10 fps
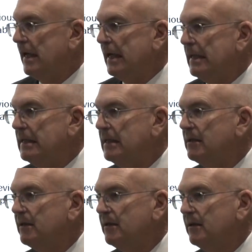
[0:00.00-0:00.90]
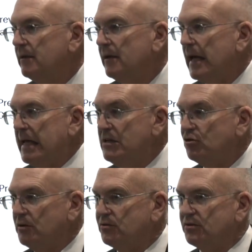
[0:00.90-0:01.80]
and
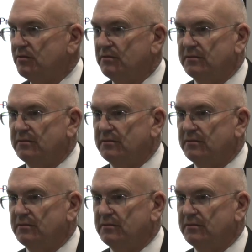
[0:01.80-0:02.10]
agents,